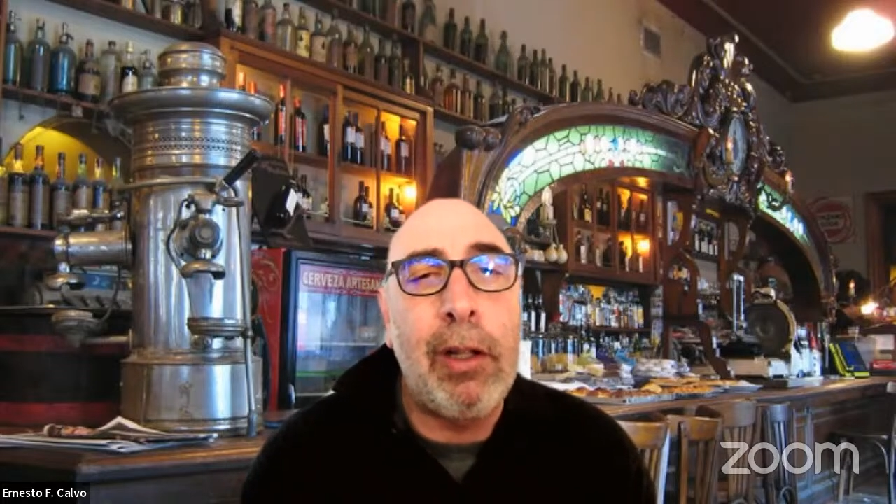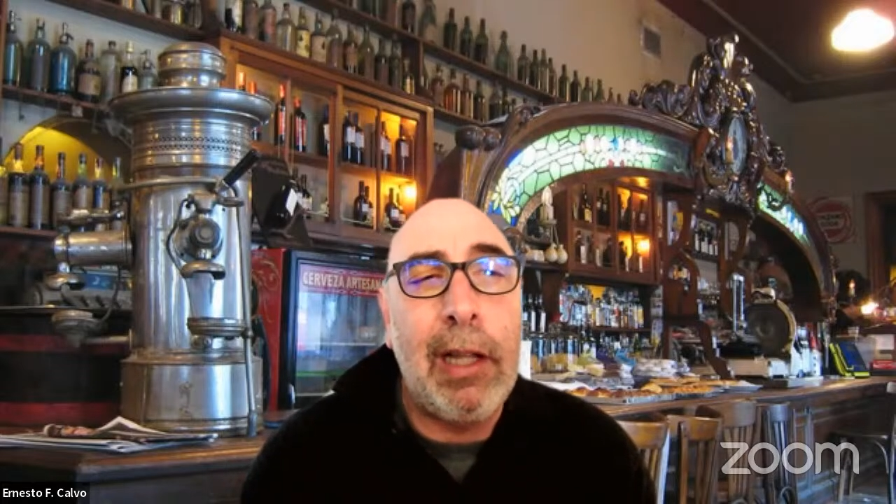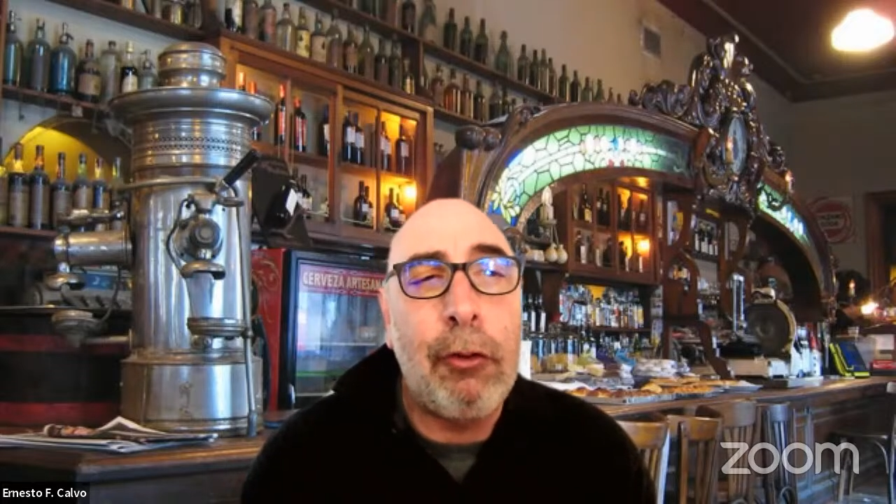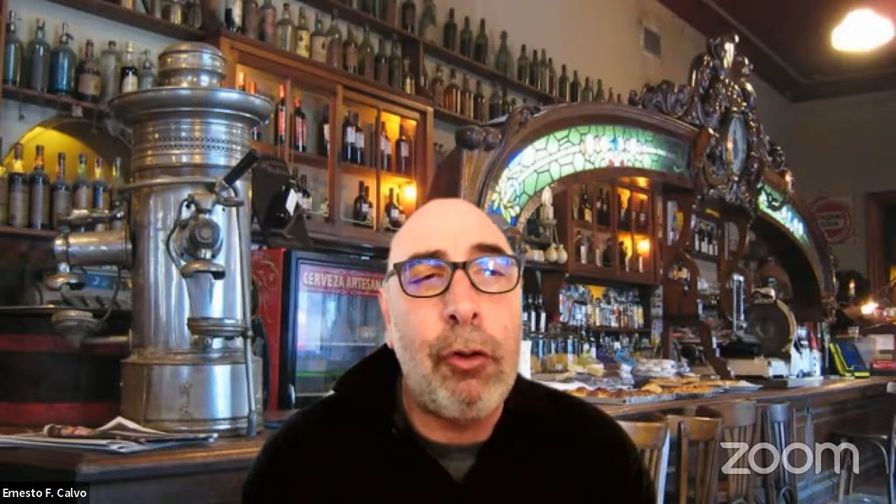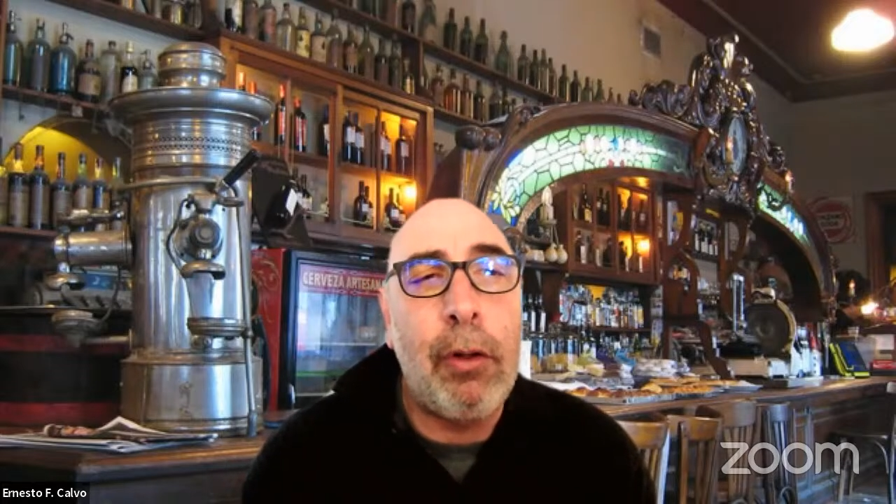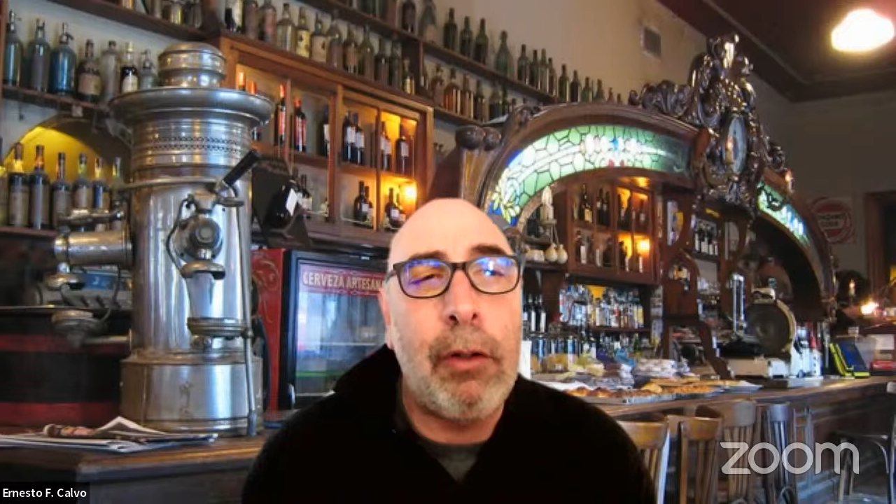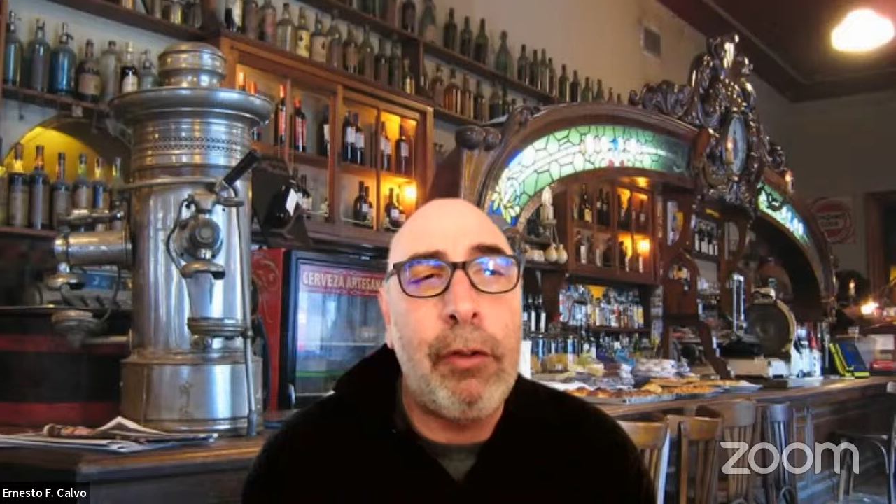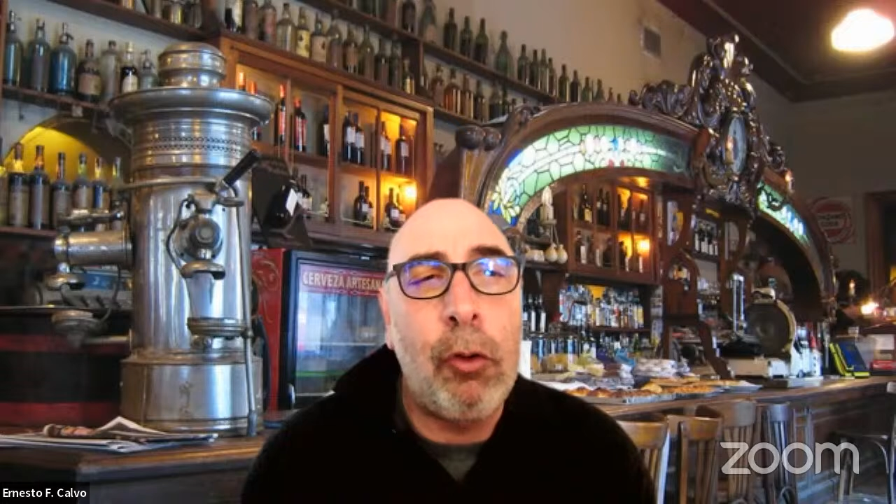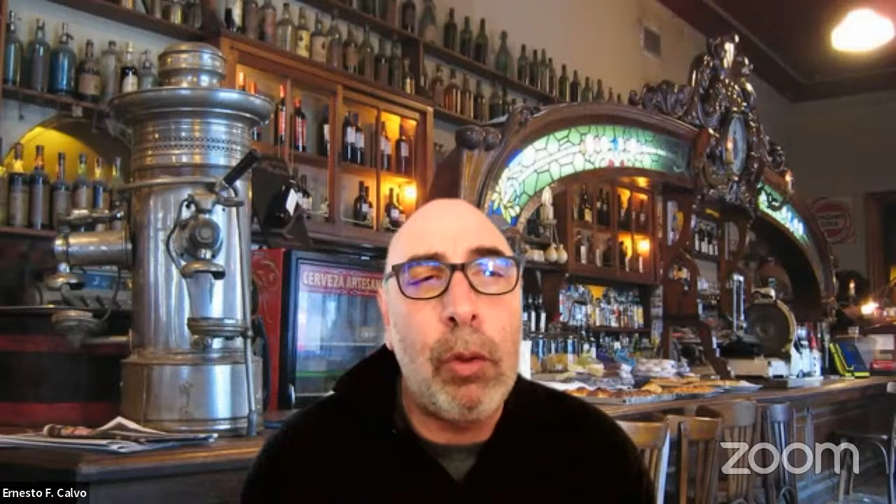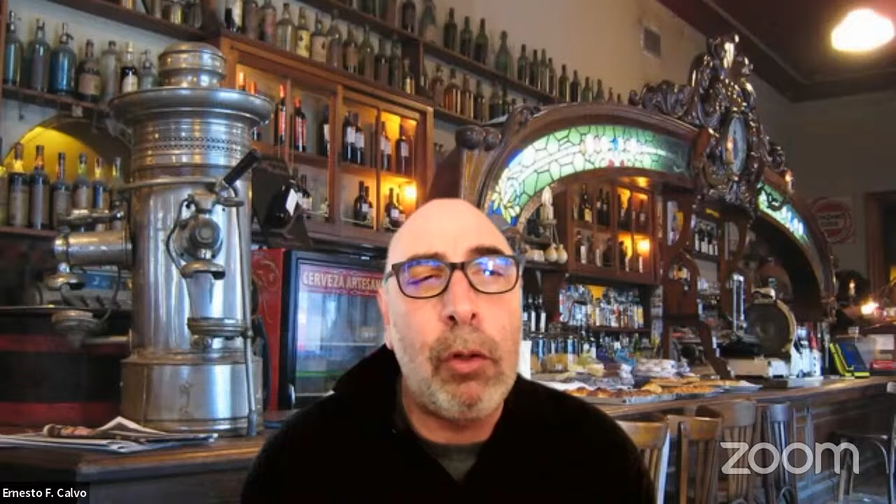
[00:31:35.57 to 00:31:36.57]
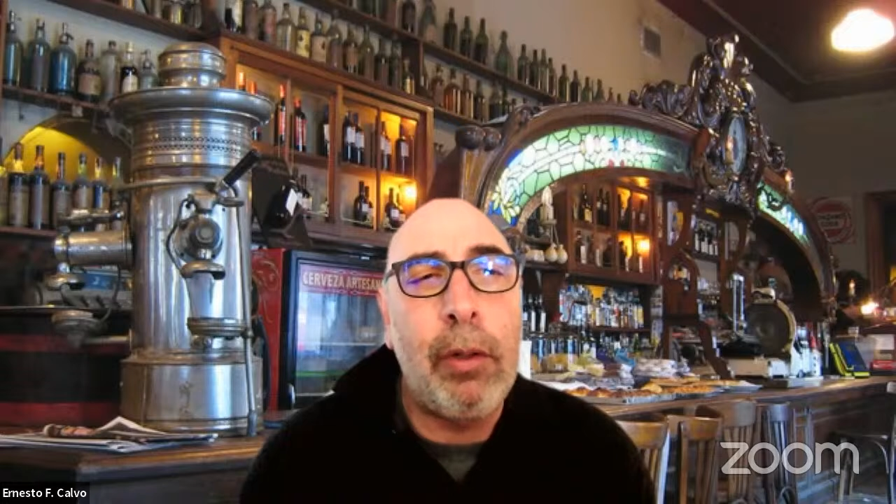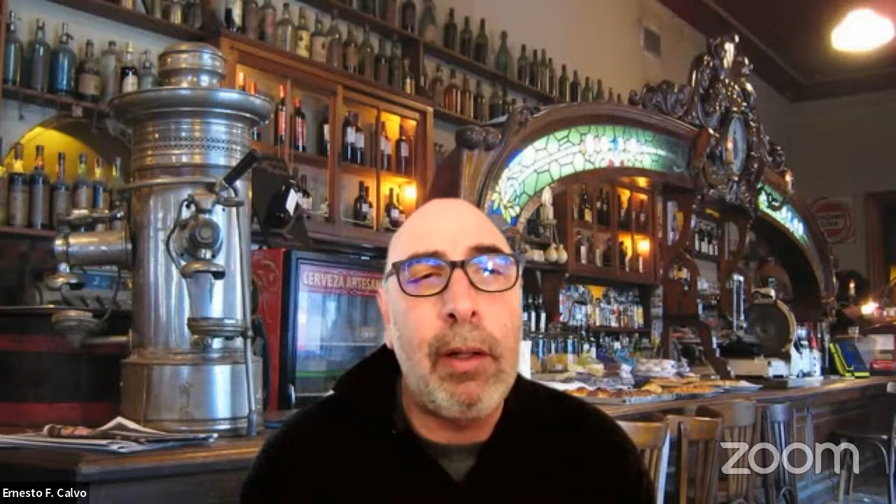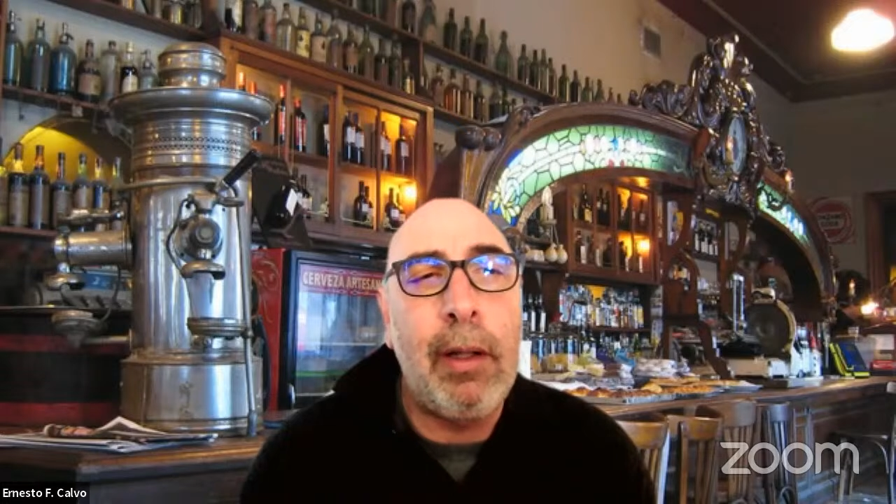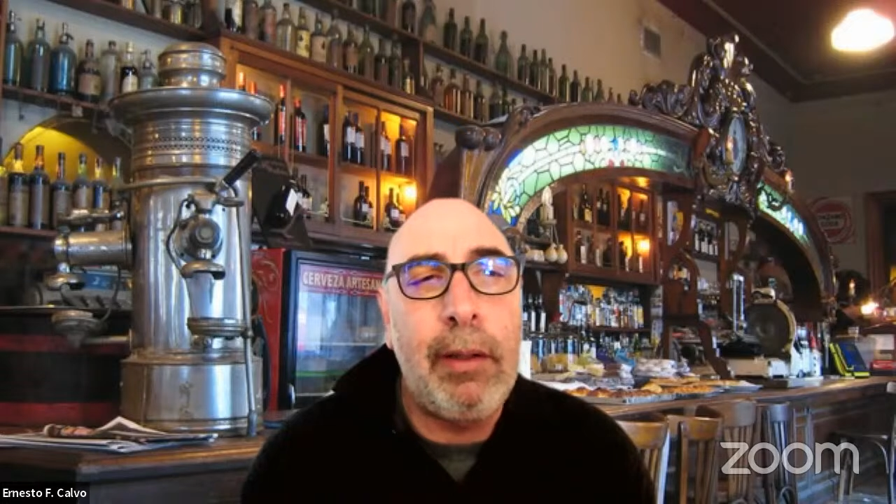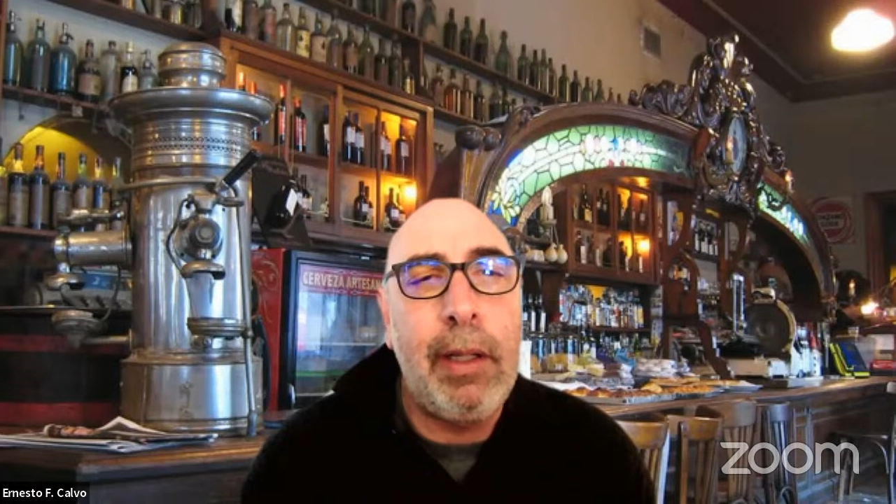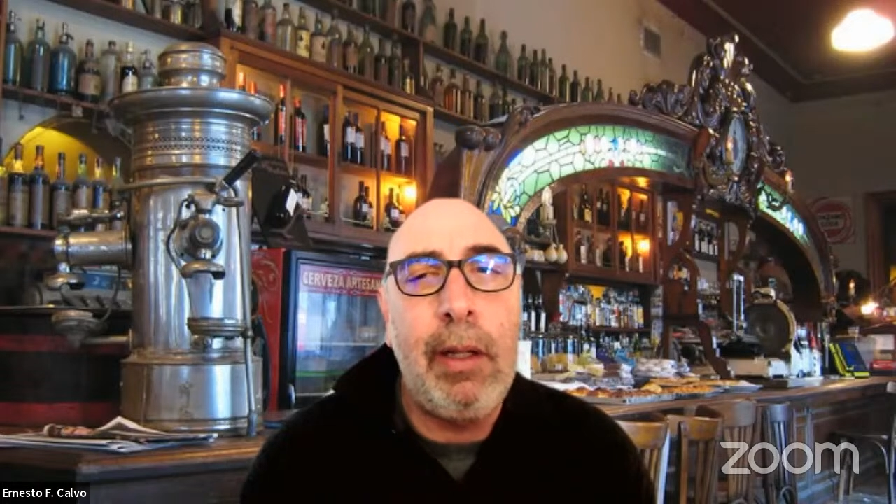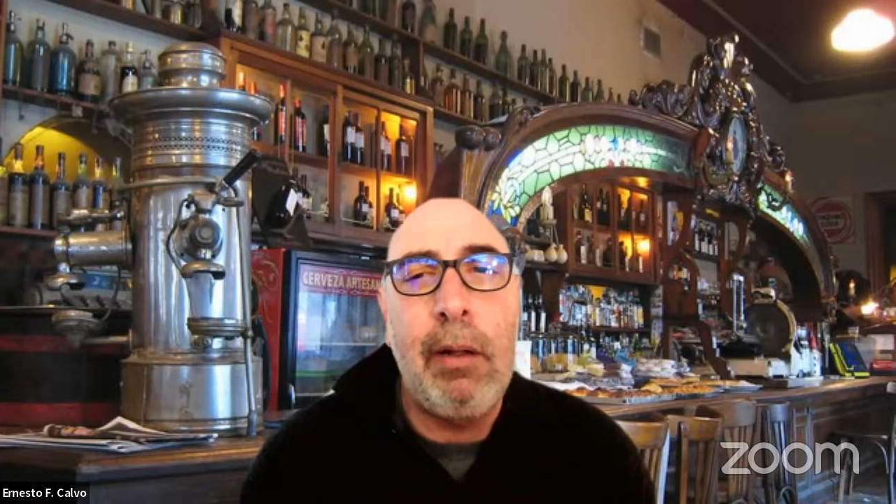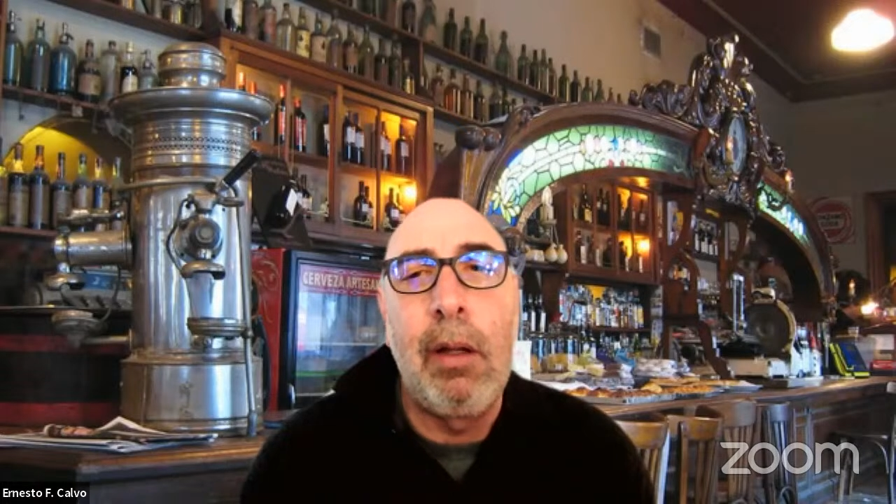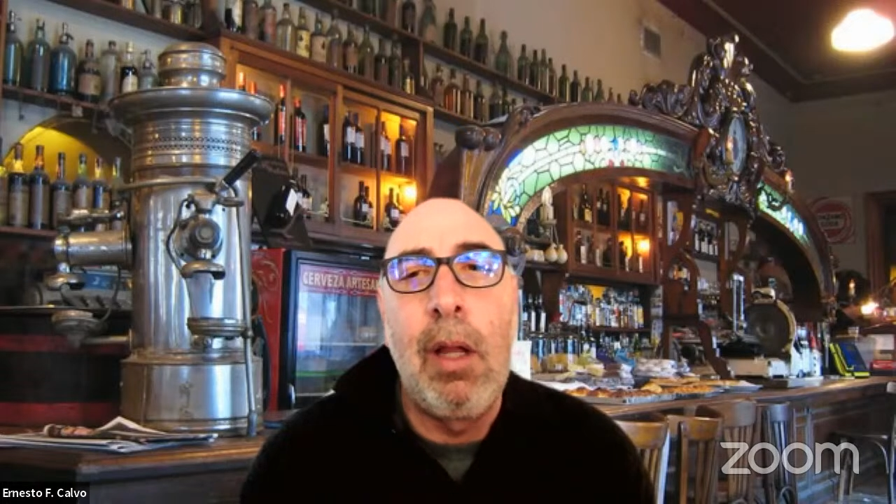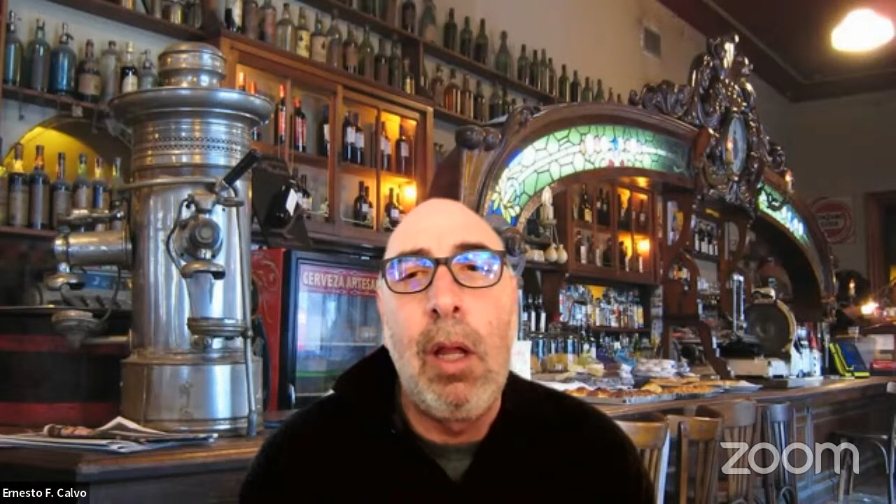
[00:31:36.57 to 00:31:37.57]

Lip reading: election as in 2018